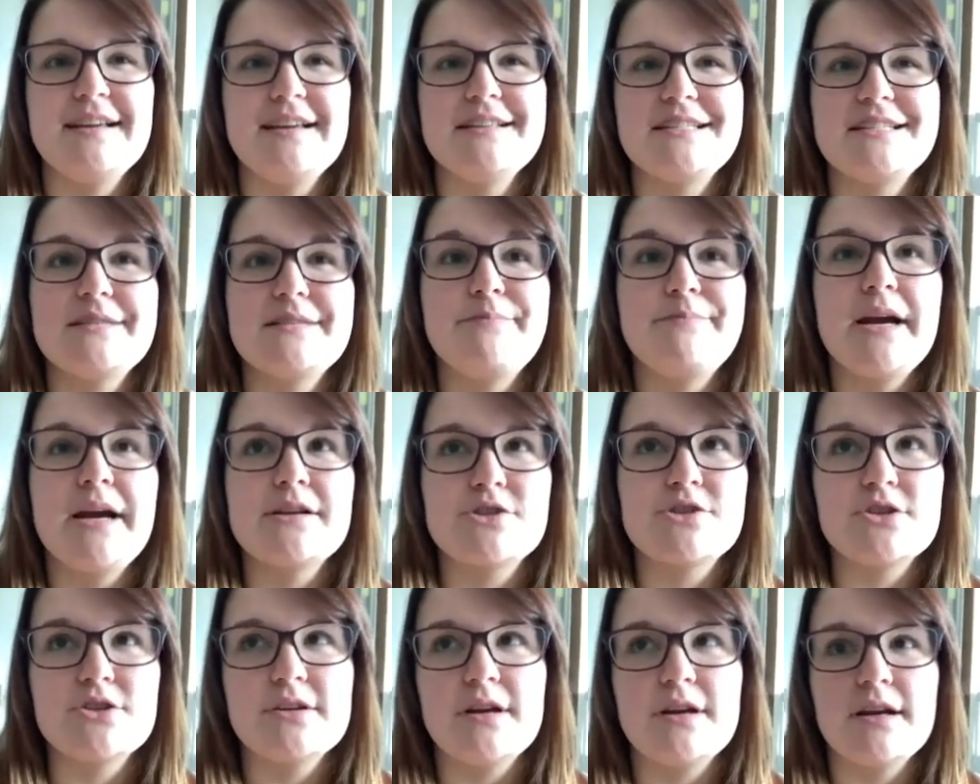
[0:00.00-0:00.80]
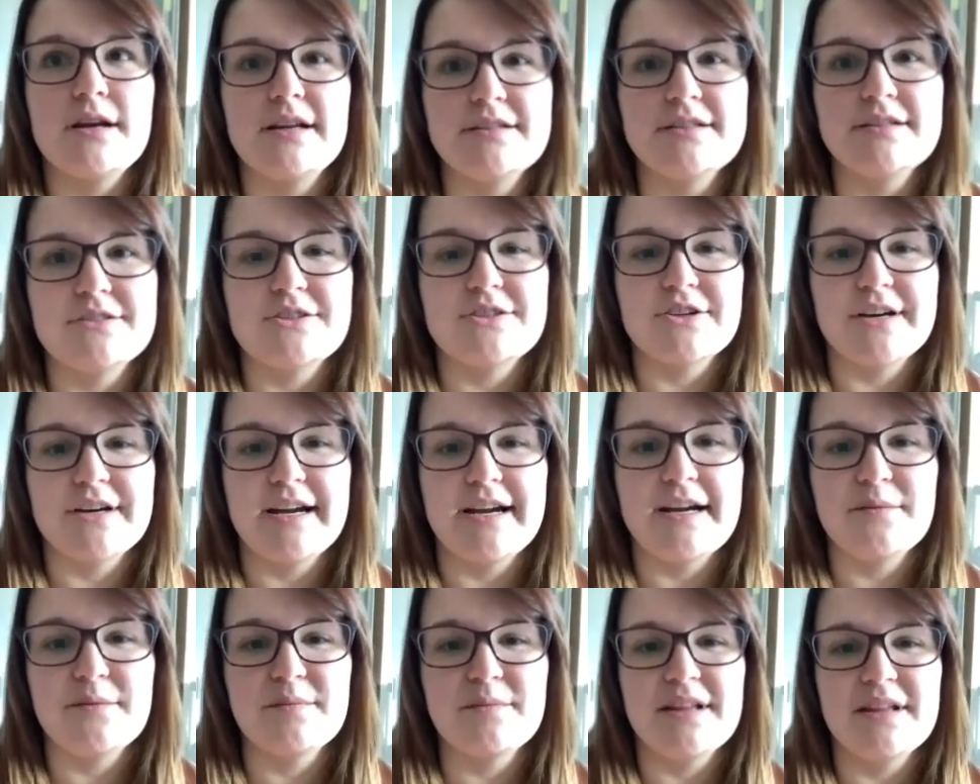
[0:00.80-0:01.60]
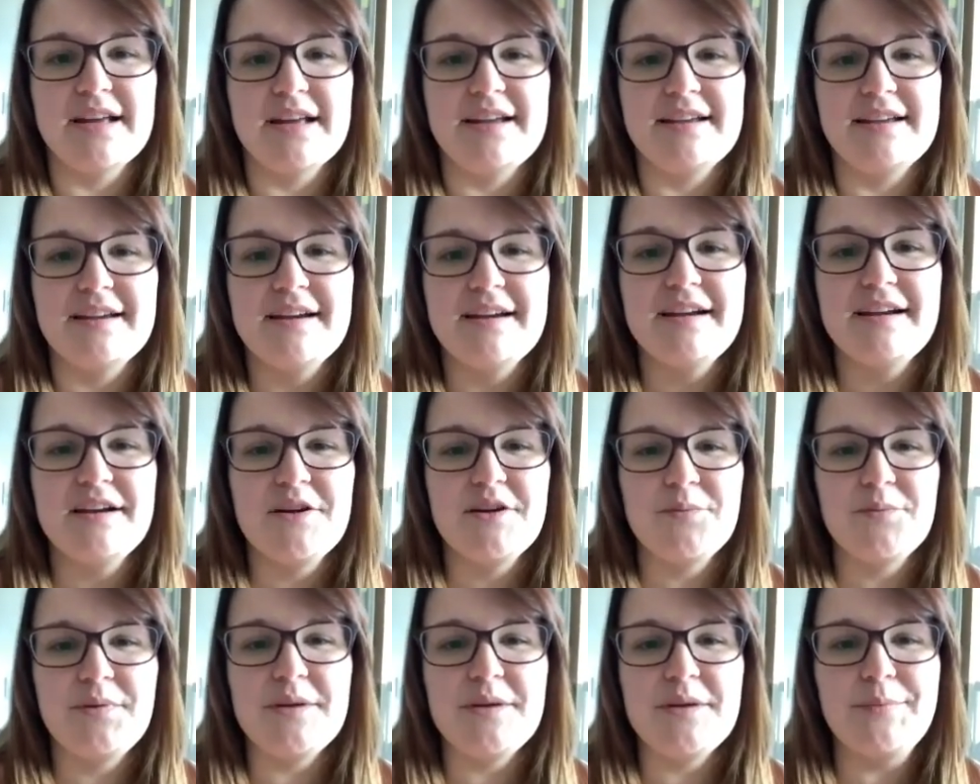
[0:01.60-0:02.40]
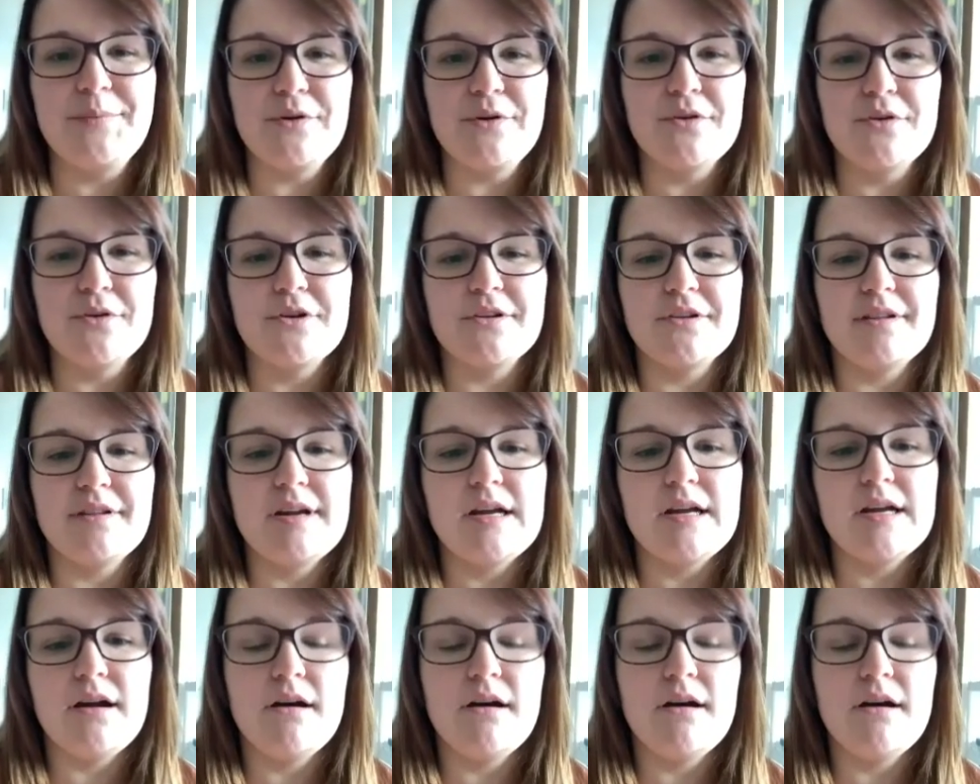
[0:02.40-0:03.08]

especially on Instagram, like people are like,